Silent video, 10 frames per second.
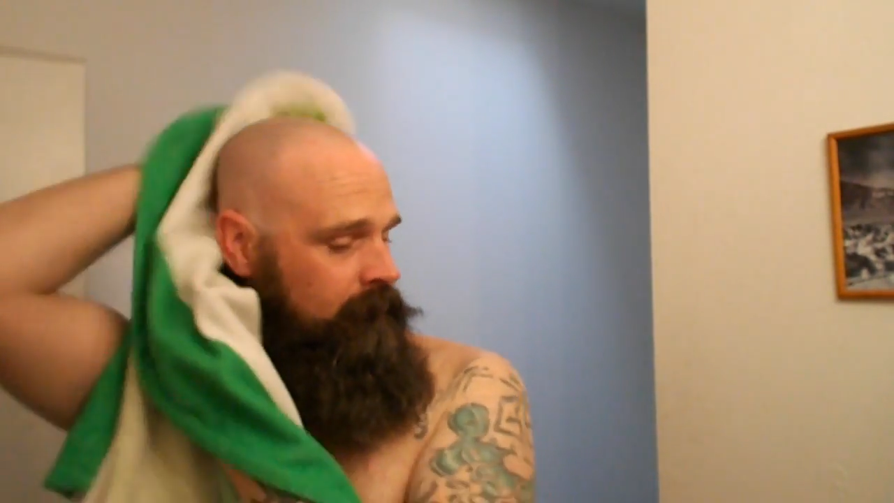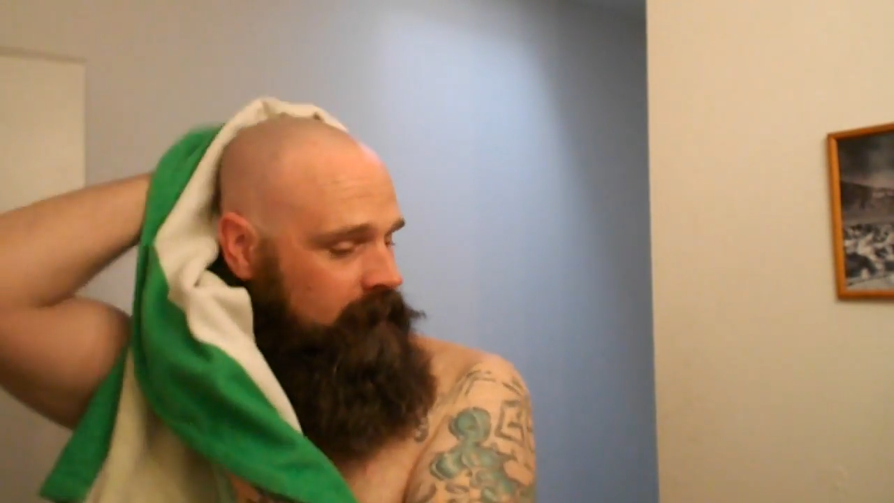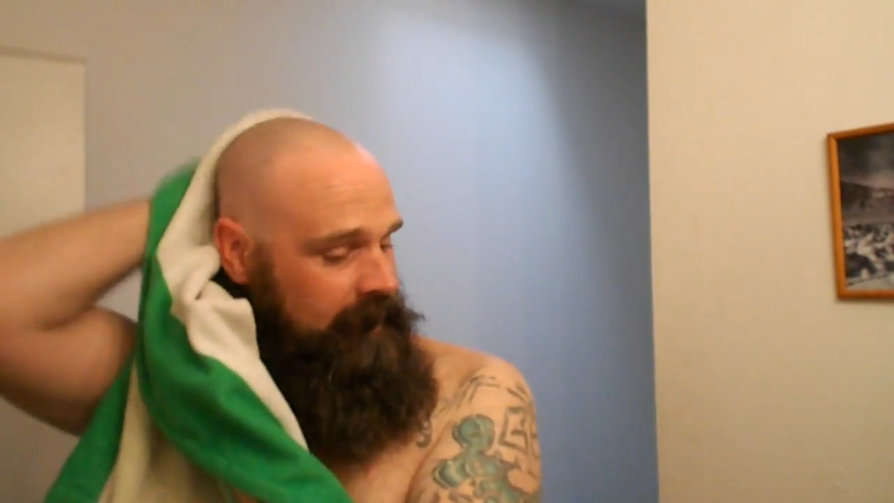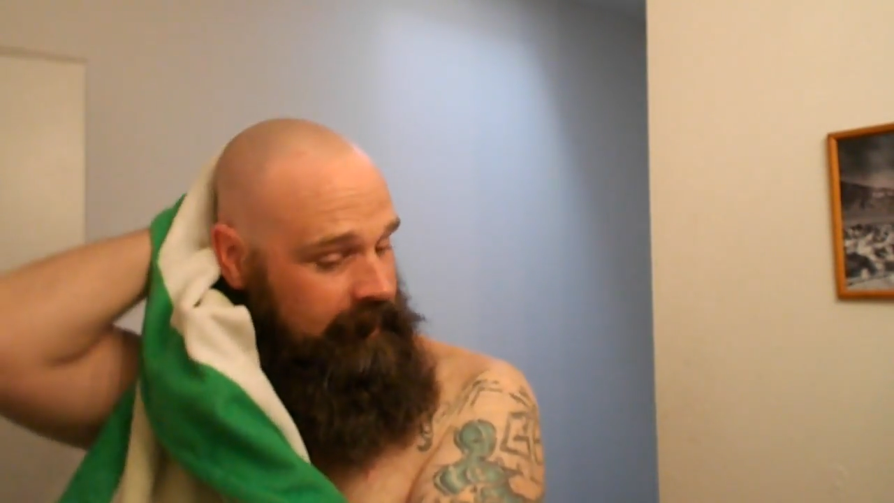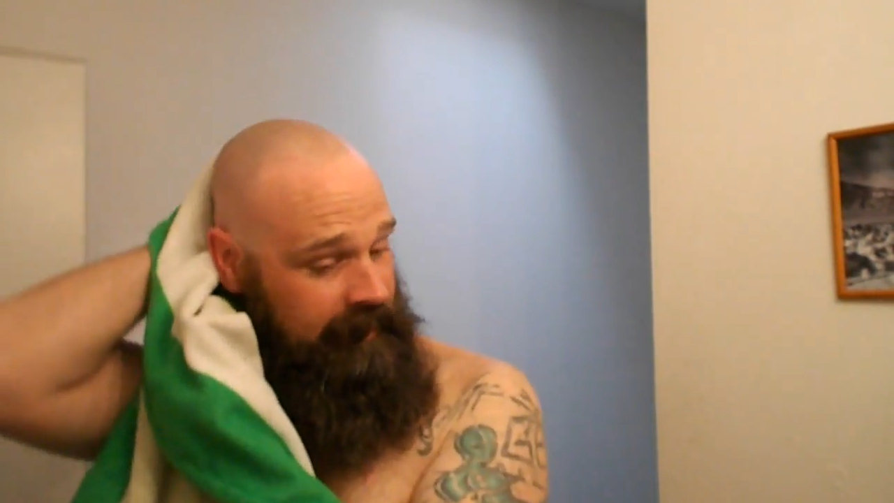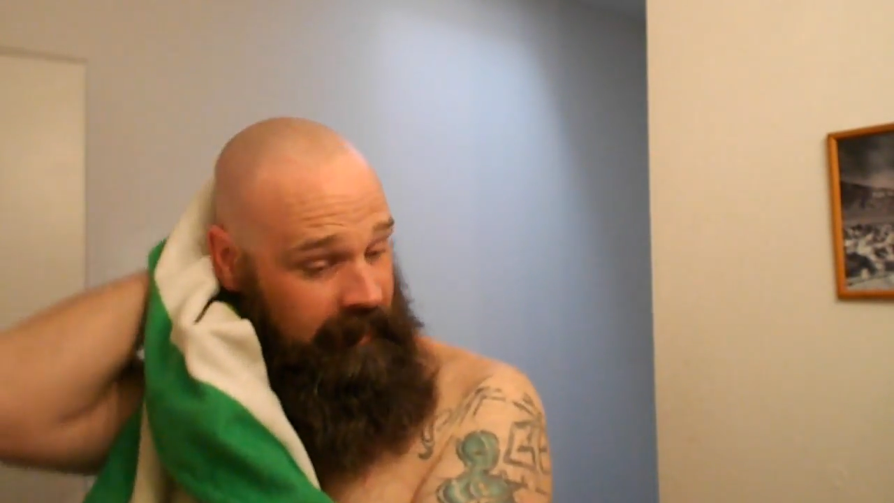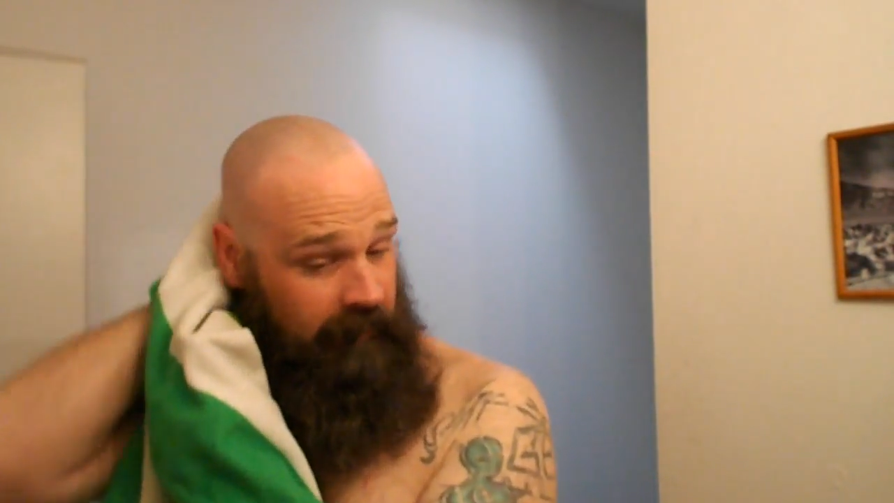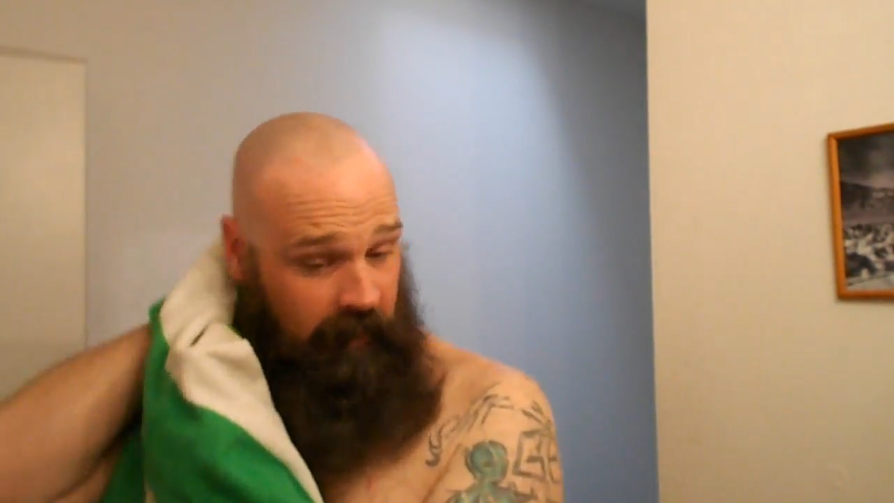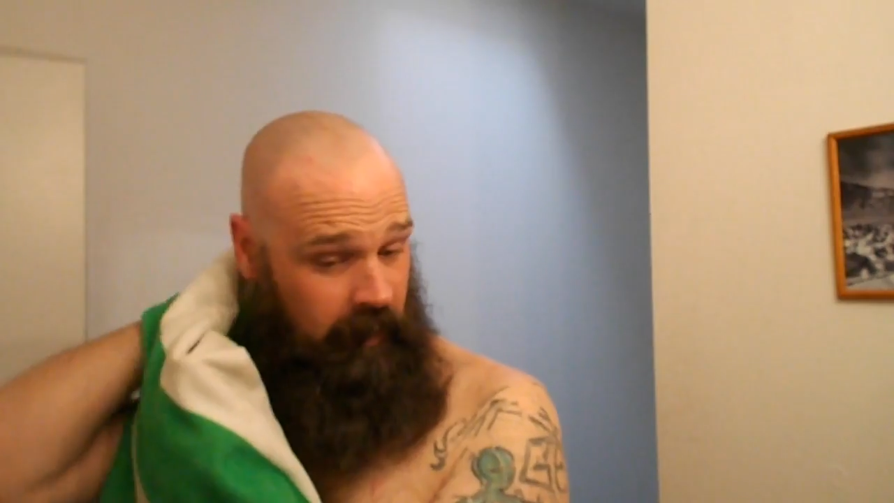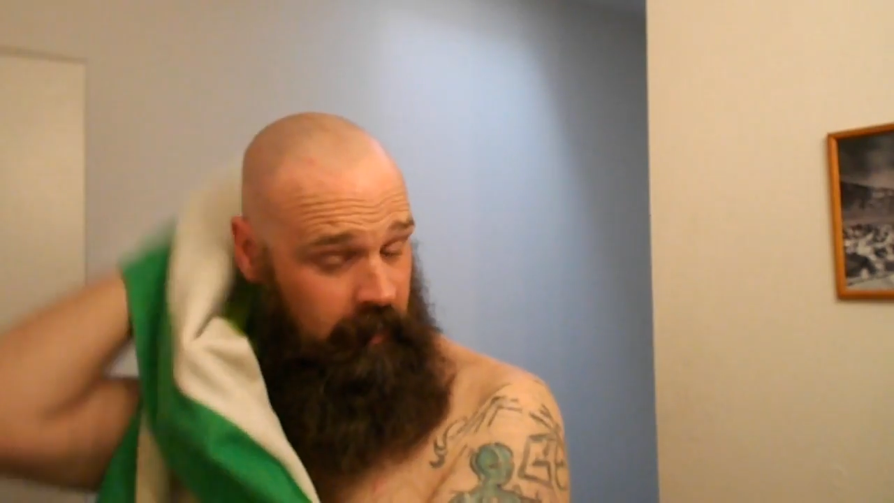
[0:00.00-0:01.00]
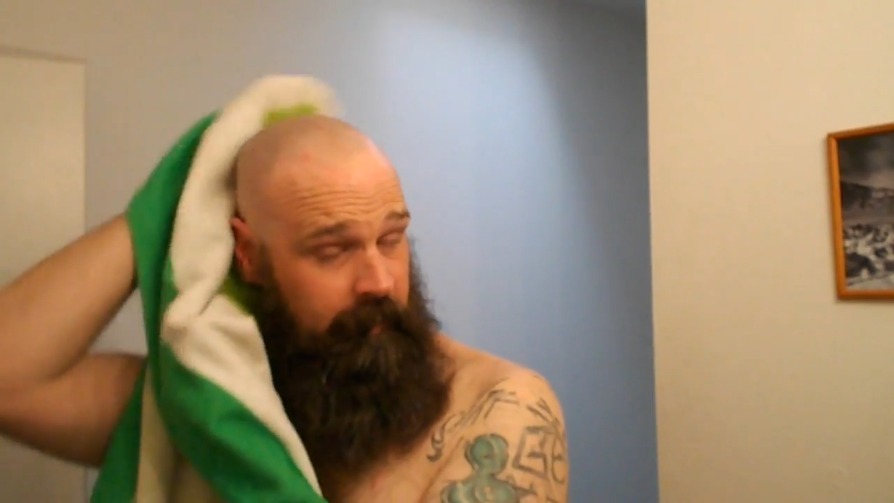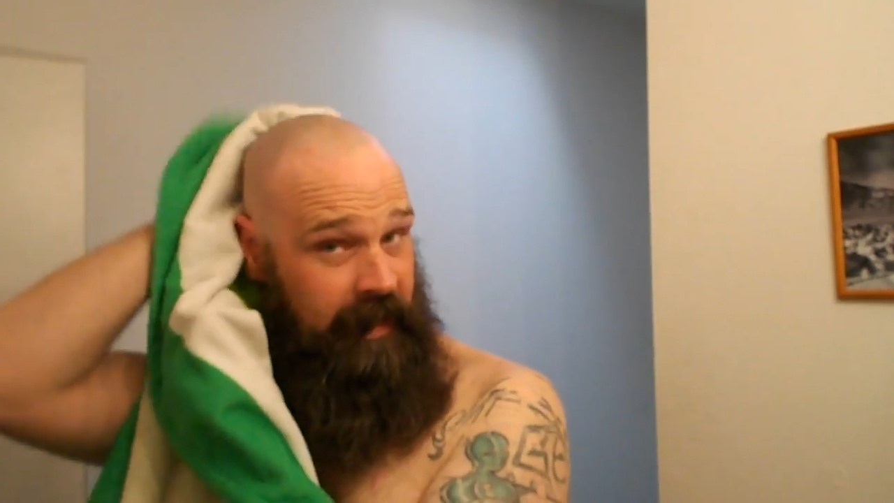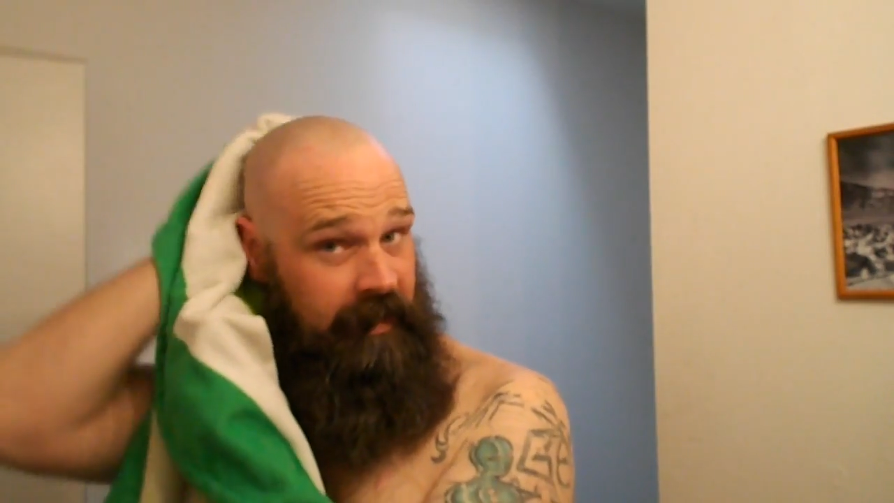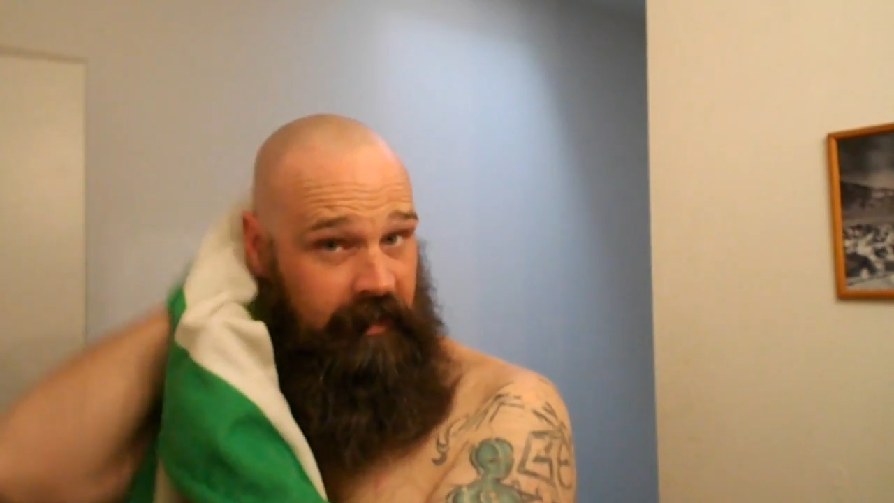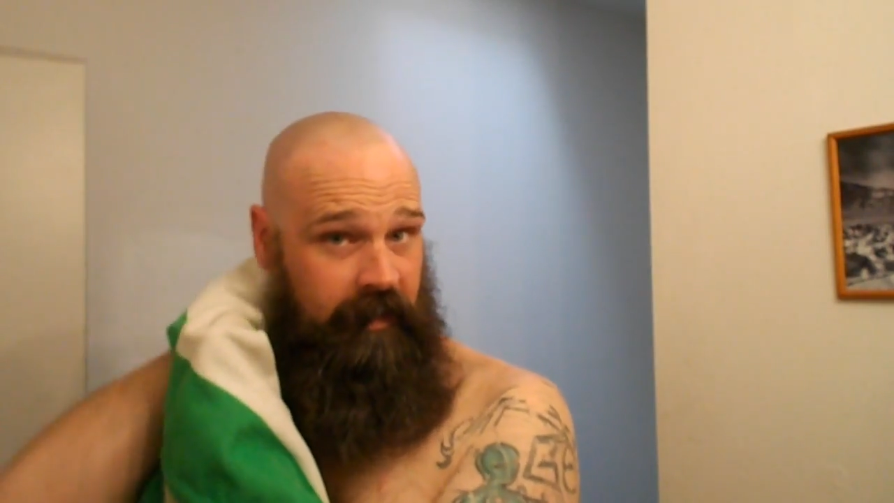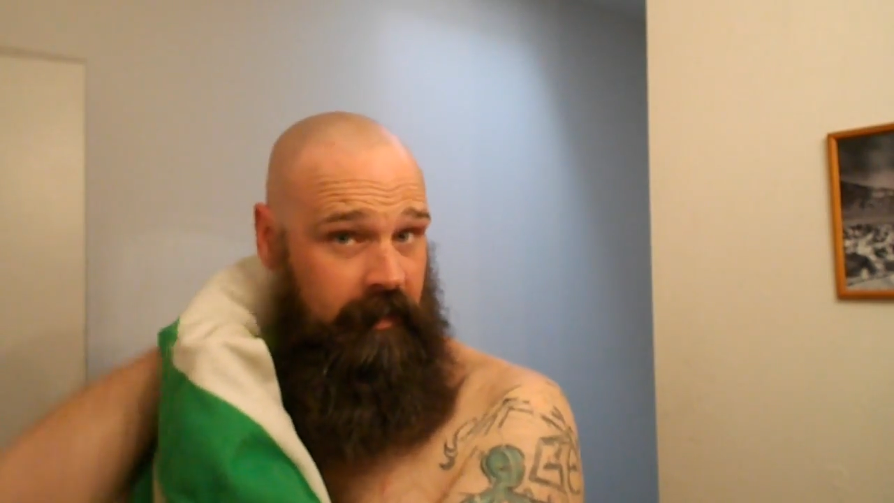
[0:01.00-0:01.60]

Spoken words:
It is alcohol based,